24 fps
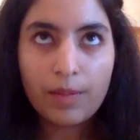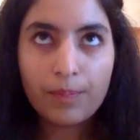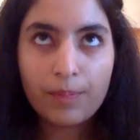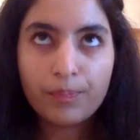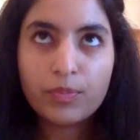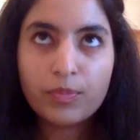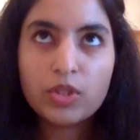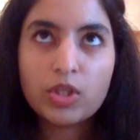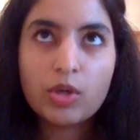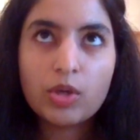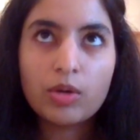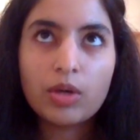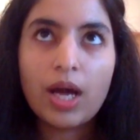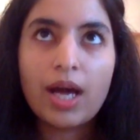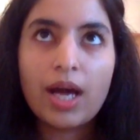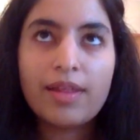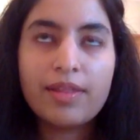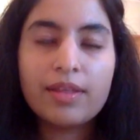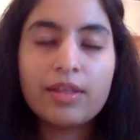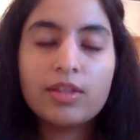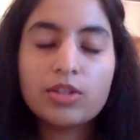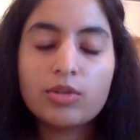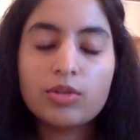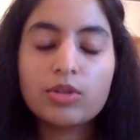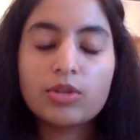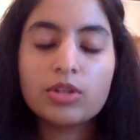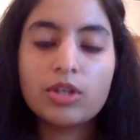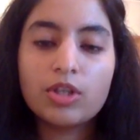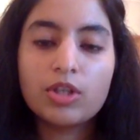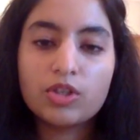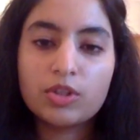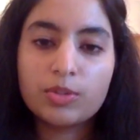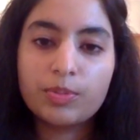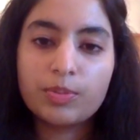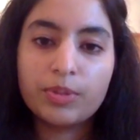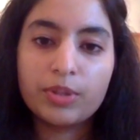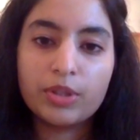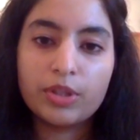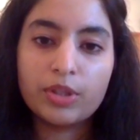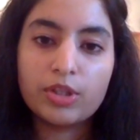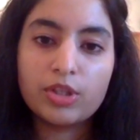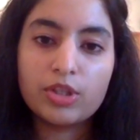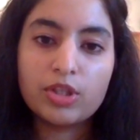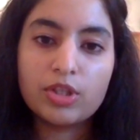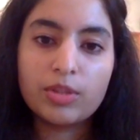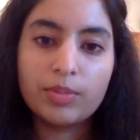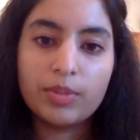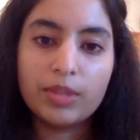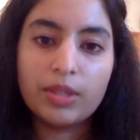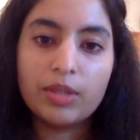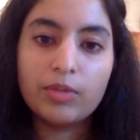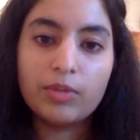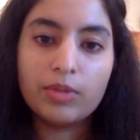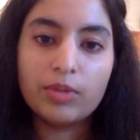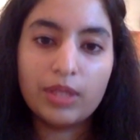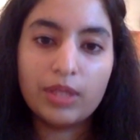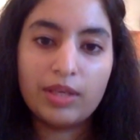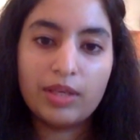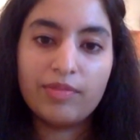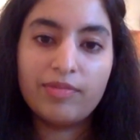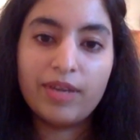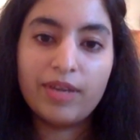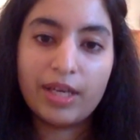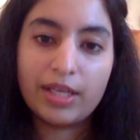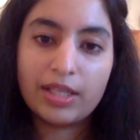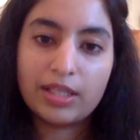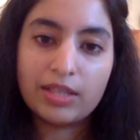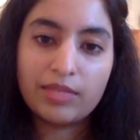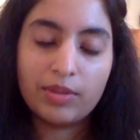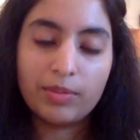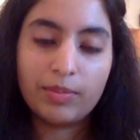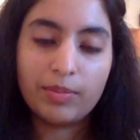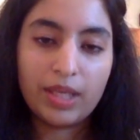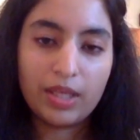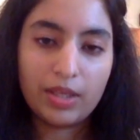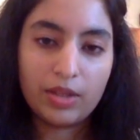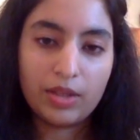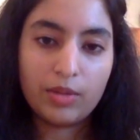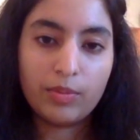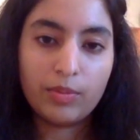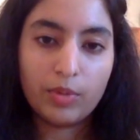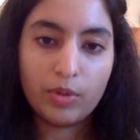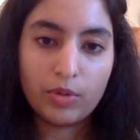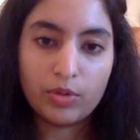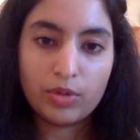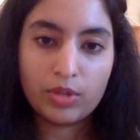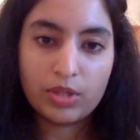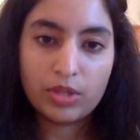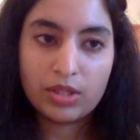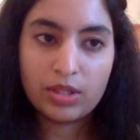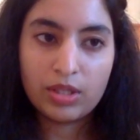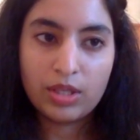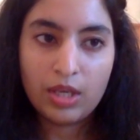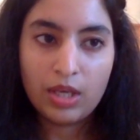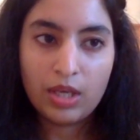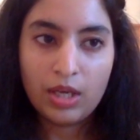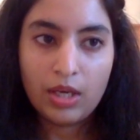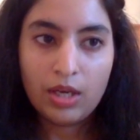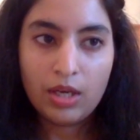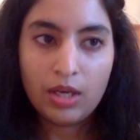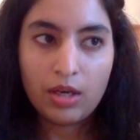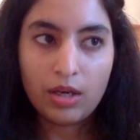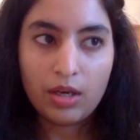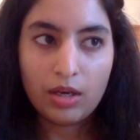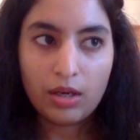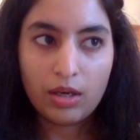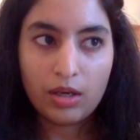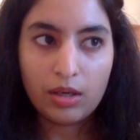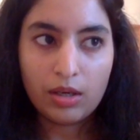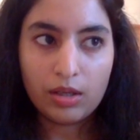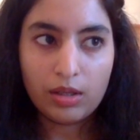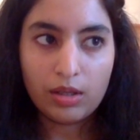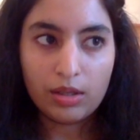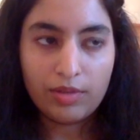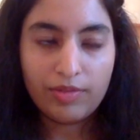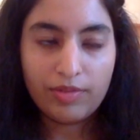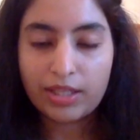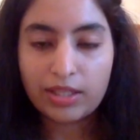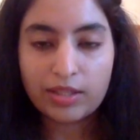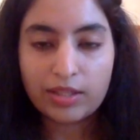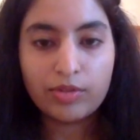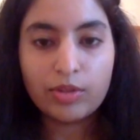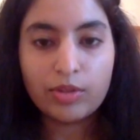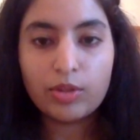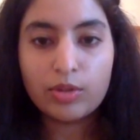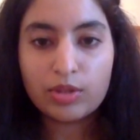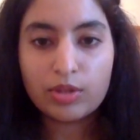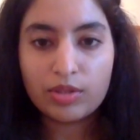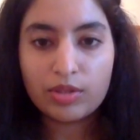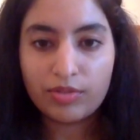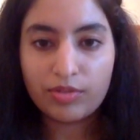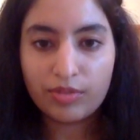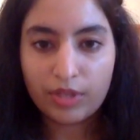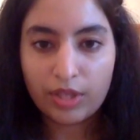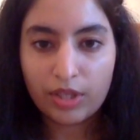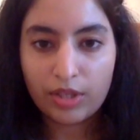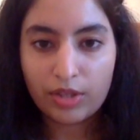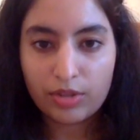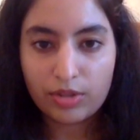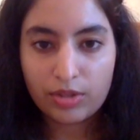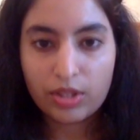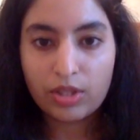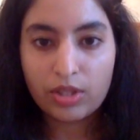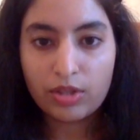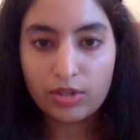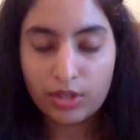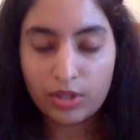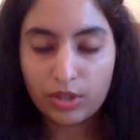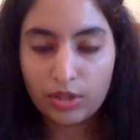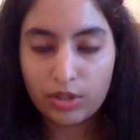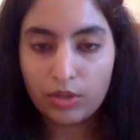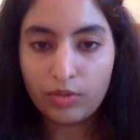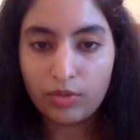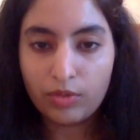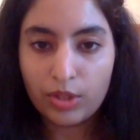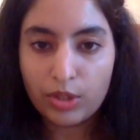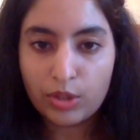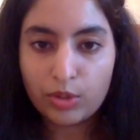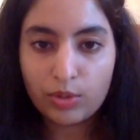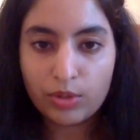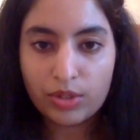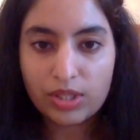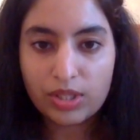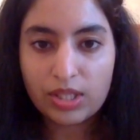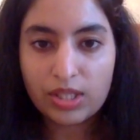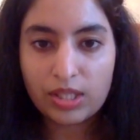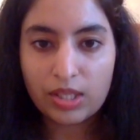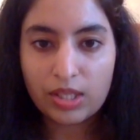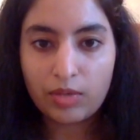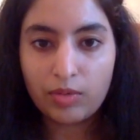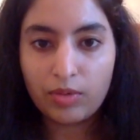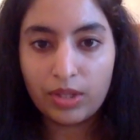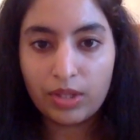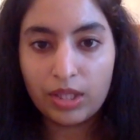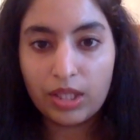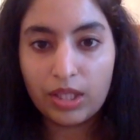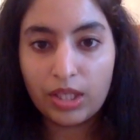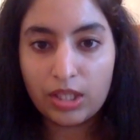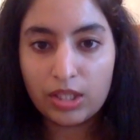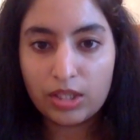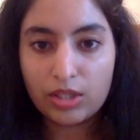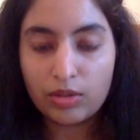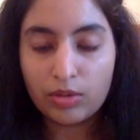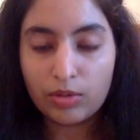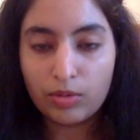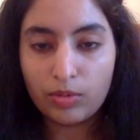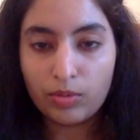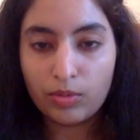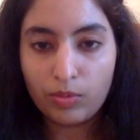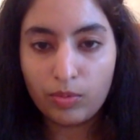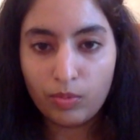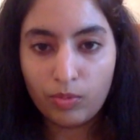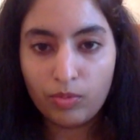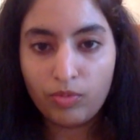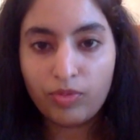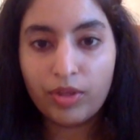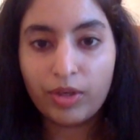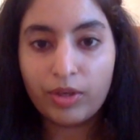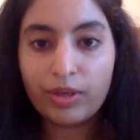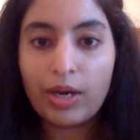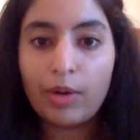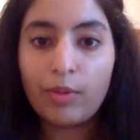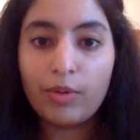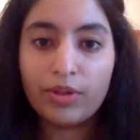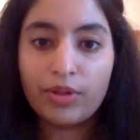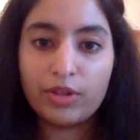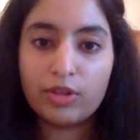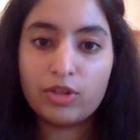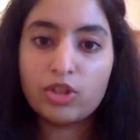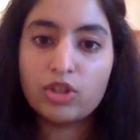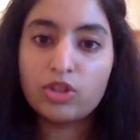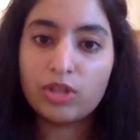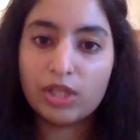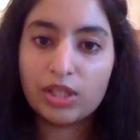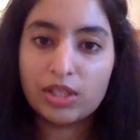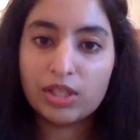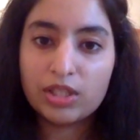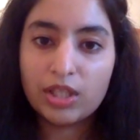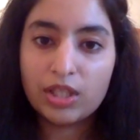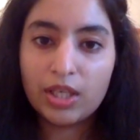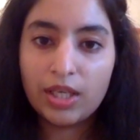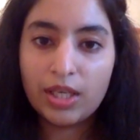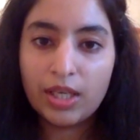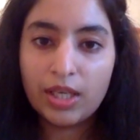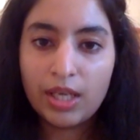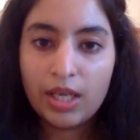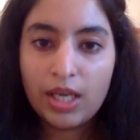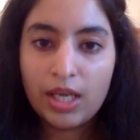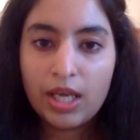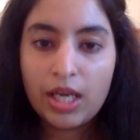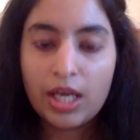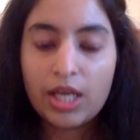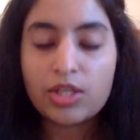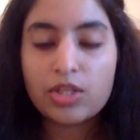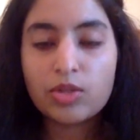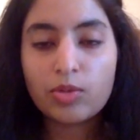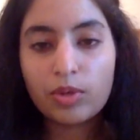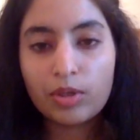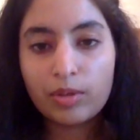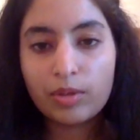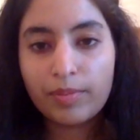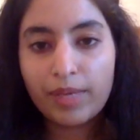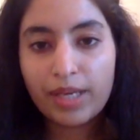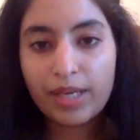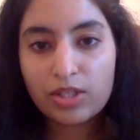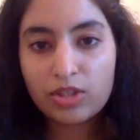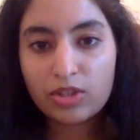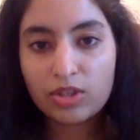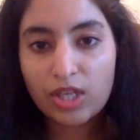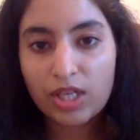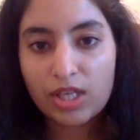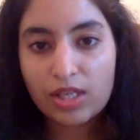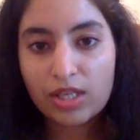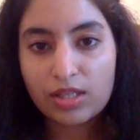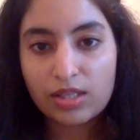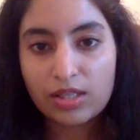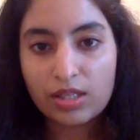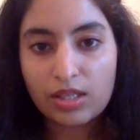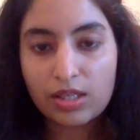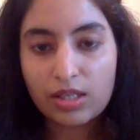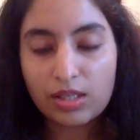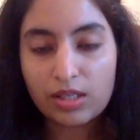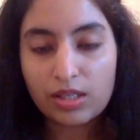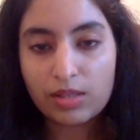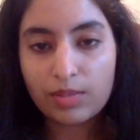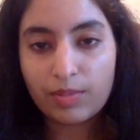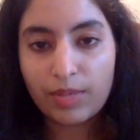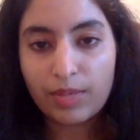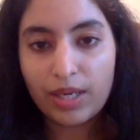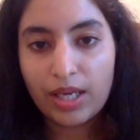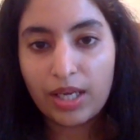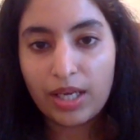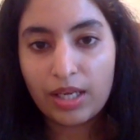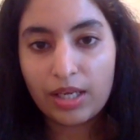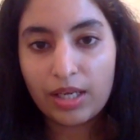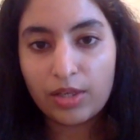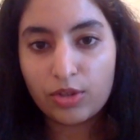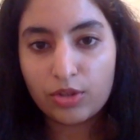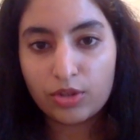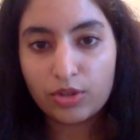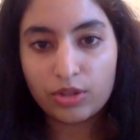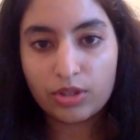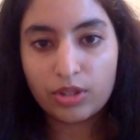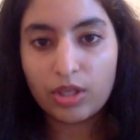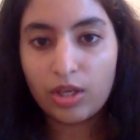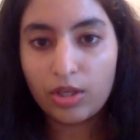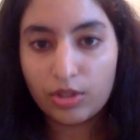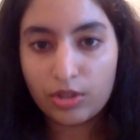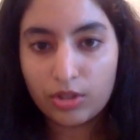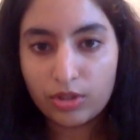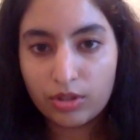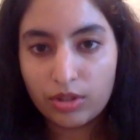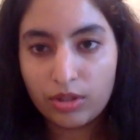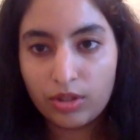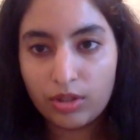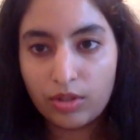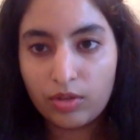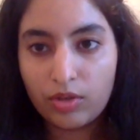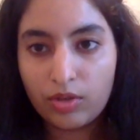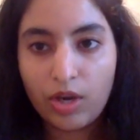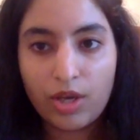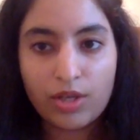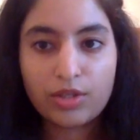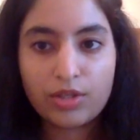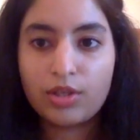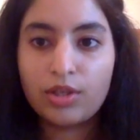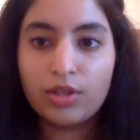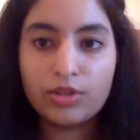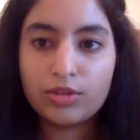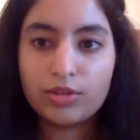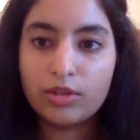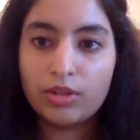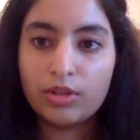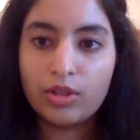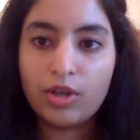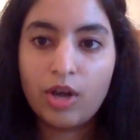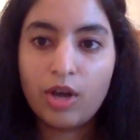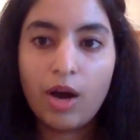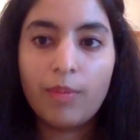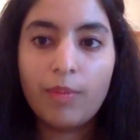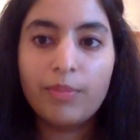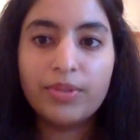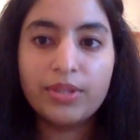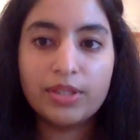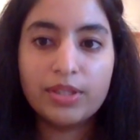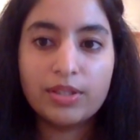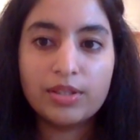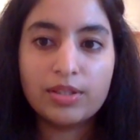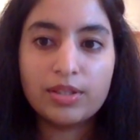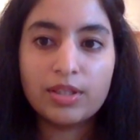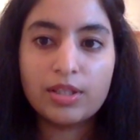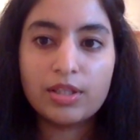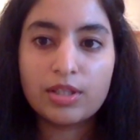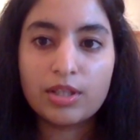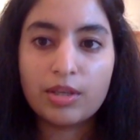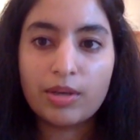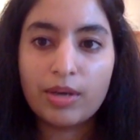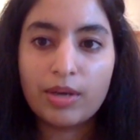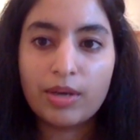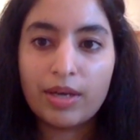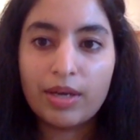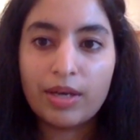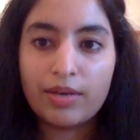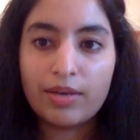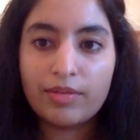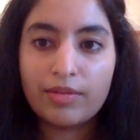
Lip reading: so I think social entrepreneurs, to be really effective and make the most effective use of their skills and their resources, they really need to figure out what their strengths are. And so one of my strengths is my intercultural, cross-cultural competency. So I've